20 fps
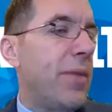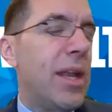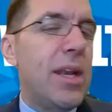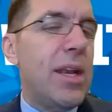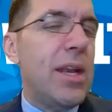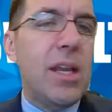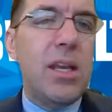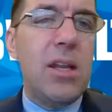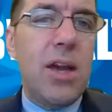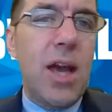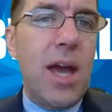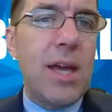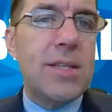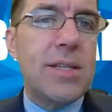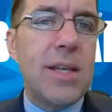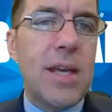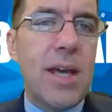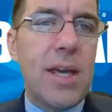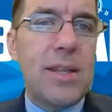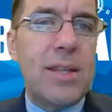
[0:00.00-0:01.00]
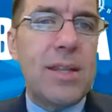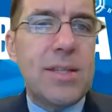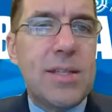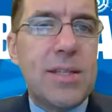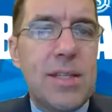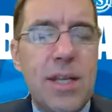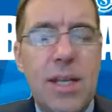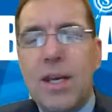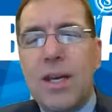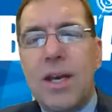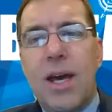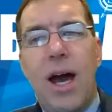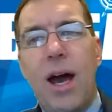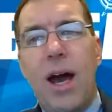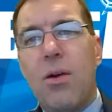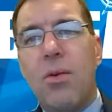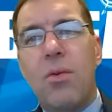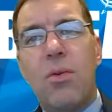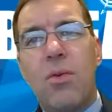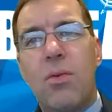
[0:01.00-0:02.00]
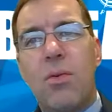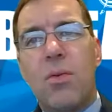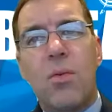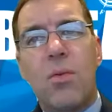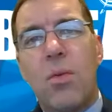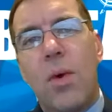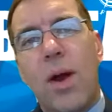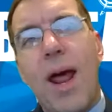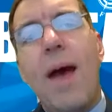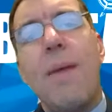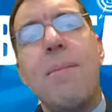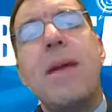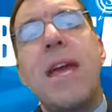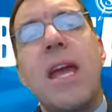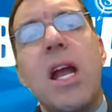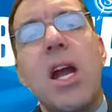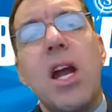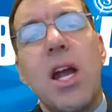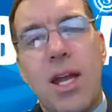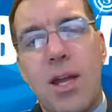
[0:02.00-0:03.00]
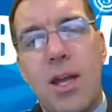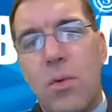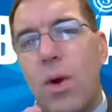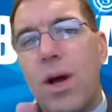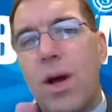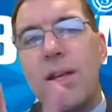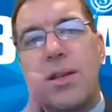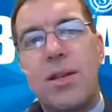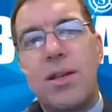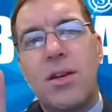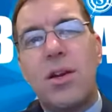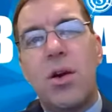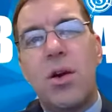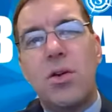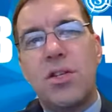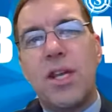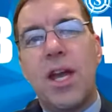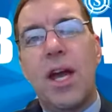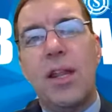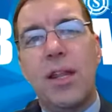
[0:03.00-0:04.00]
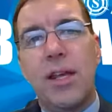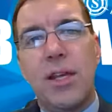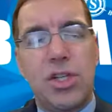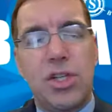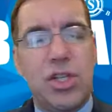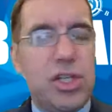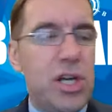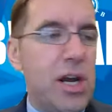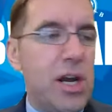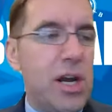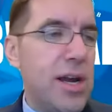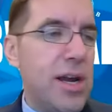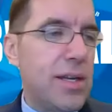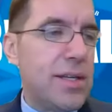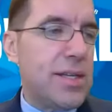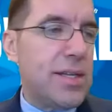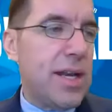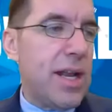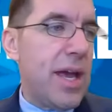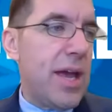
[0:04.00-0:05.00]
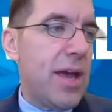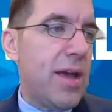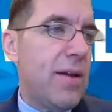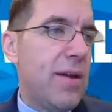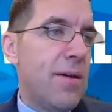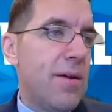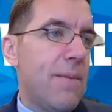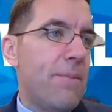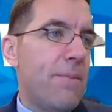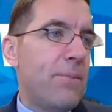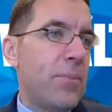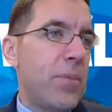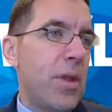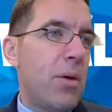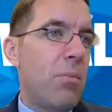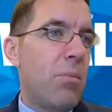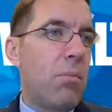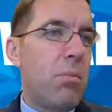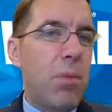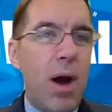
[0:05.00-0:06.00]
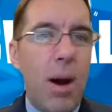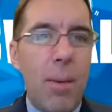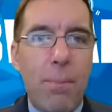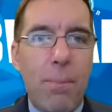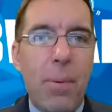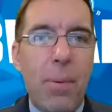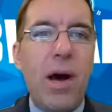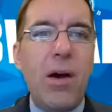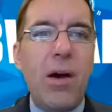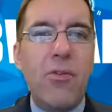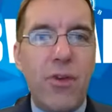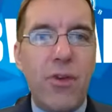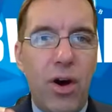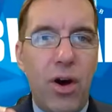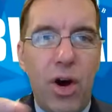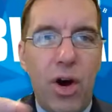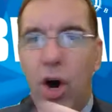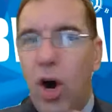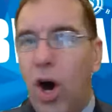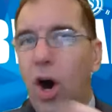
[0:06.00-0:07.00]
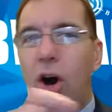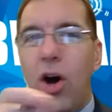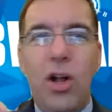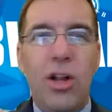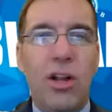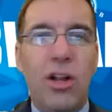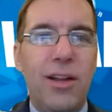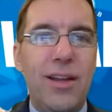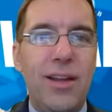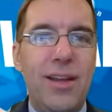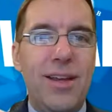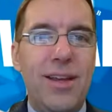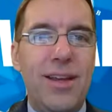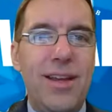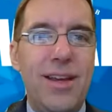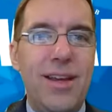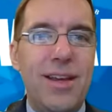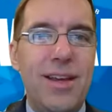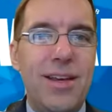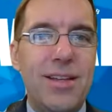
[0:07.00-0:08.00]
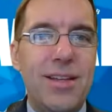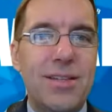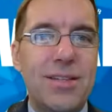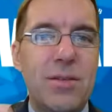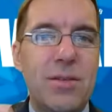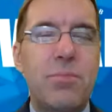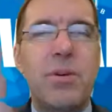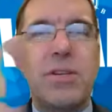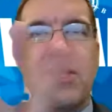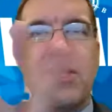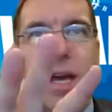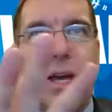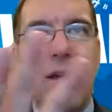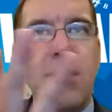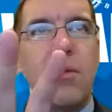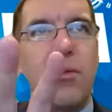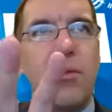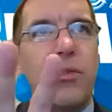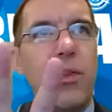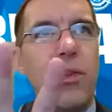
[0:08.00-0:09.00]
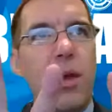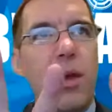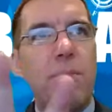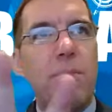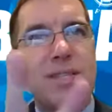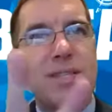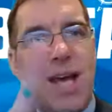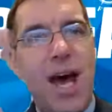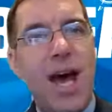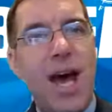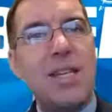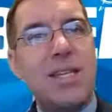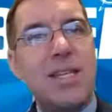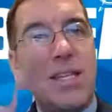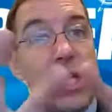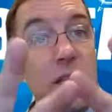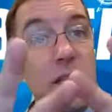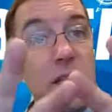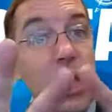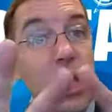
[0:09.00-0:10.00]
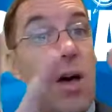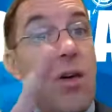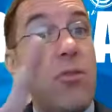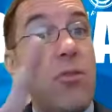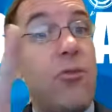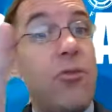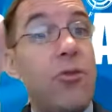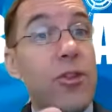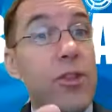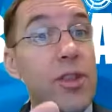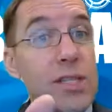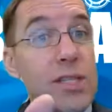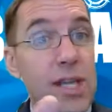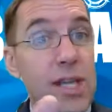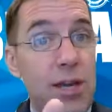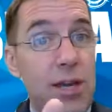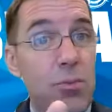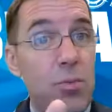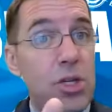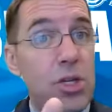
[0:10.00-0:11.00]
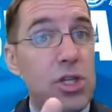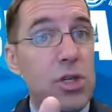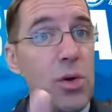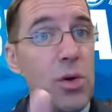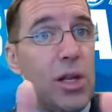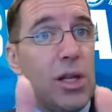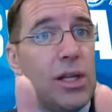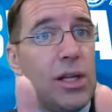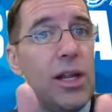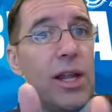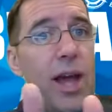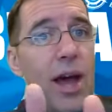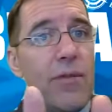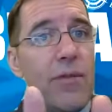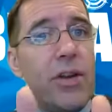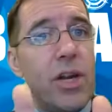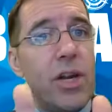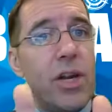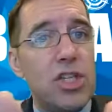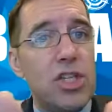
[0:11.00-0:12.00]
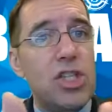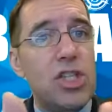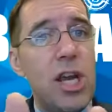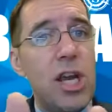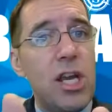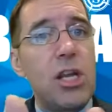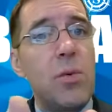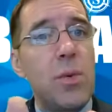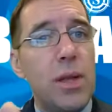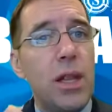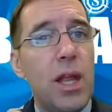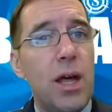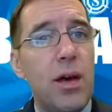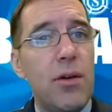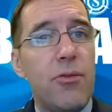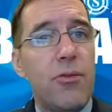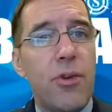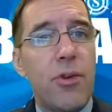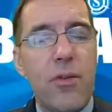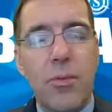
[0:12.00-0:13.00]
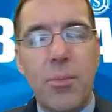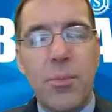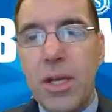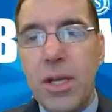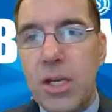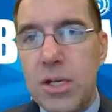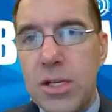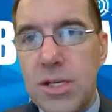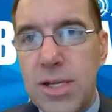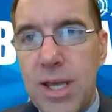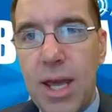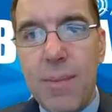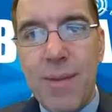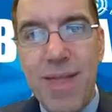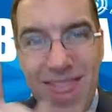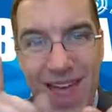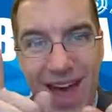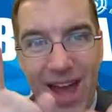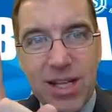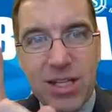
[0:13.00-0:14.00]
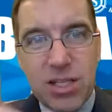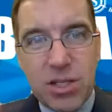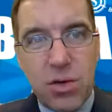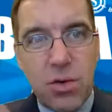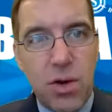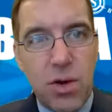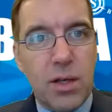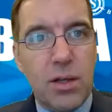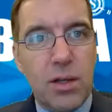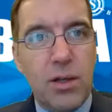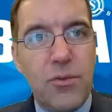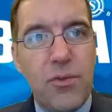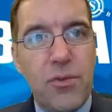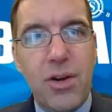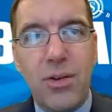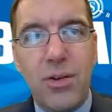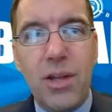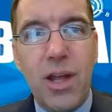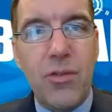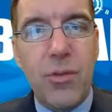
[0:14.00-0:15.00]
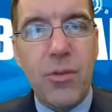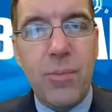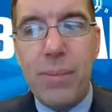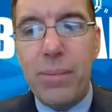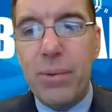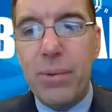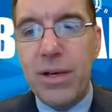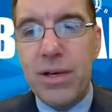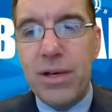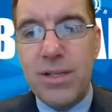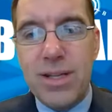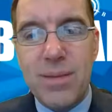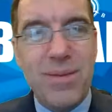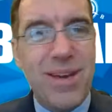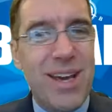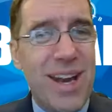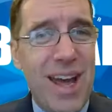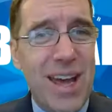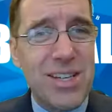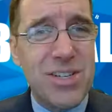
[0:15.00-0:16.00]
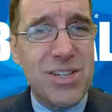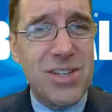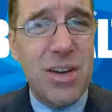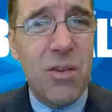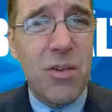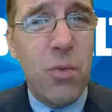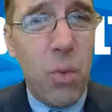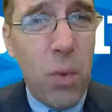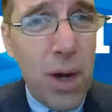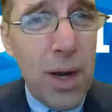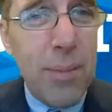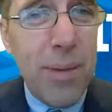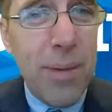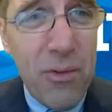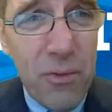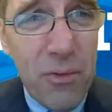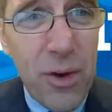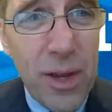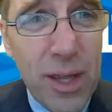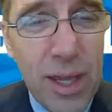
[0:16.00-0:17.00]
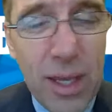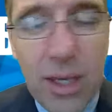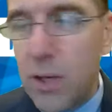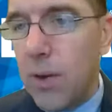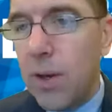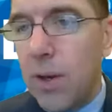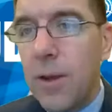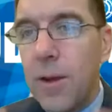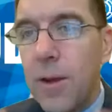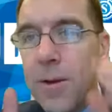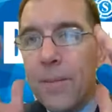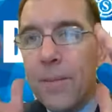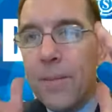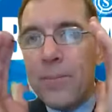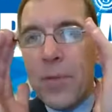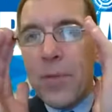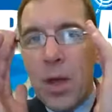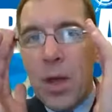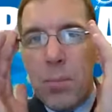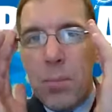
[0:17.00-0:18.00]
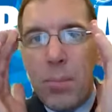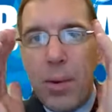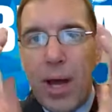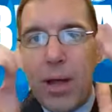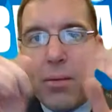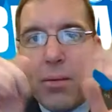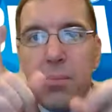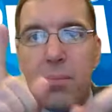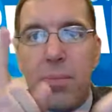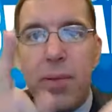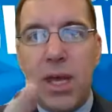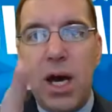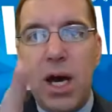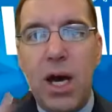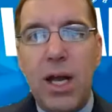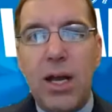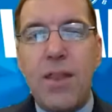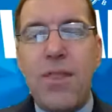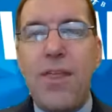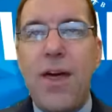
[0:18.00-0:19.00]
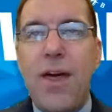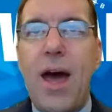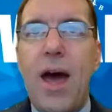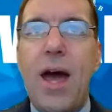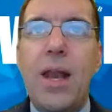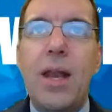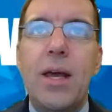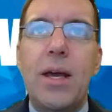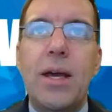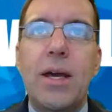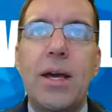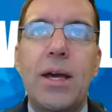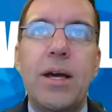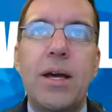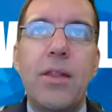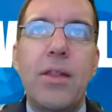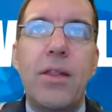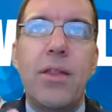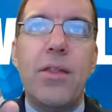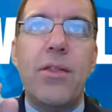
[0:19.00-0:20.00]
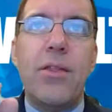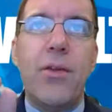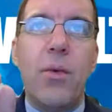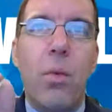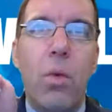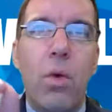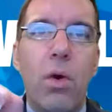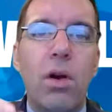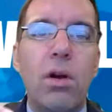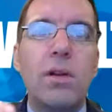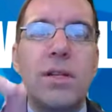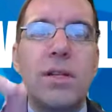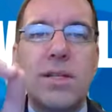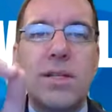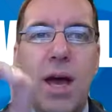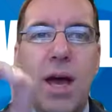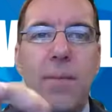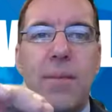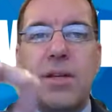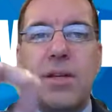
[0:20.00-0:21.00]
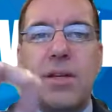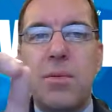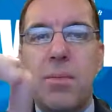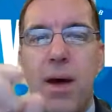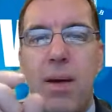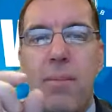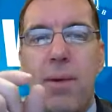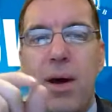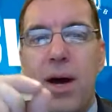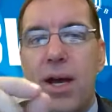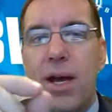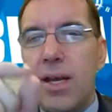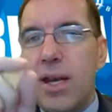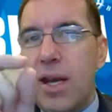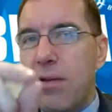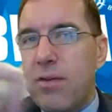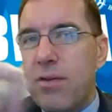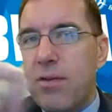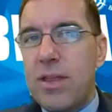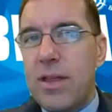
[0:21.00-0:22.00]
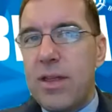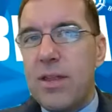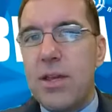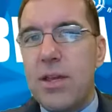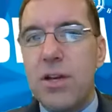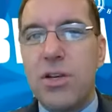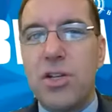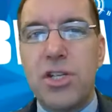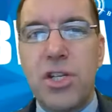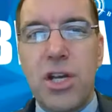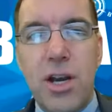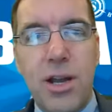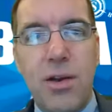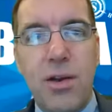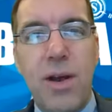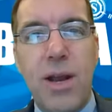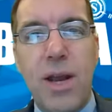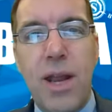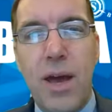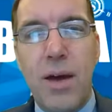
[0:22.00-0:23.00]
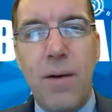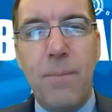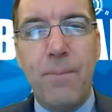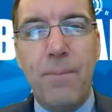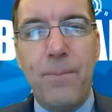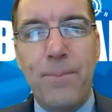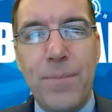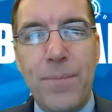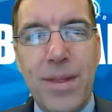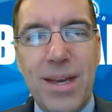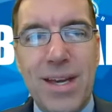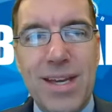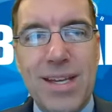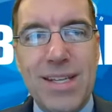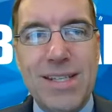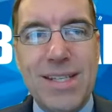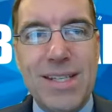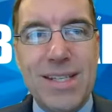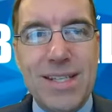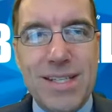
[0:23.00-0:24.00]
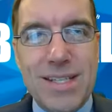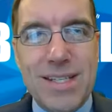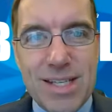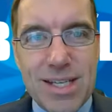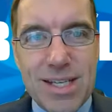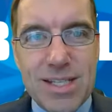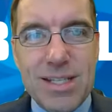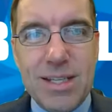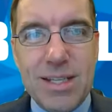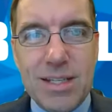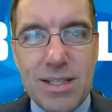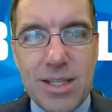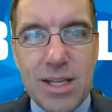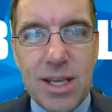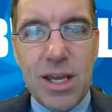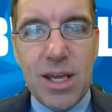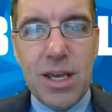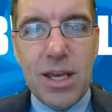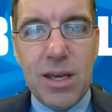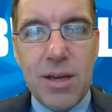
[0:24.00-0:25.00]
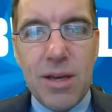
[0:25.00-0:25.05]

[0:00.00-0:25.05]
and and you guys, this what I'm hearing and what Coach Kellie is sharing today, above all, is besides and besides the love for the team, which you clearly have an, a genuine love for everybody on your team, and that is critical. If you don't love the people on your team, you got to ask yourself, what am I freaking doing? But beyond that, the word that's coming to my mind and everything that you're sharing right now is consistency.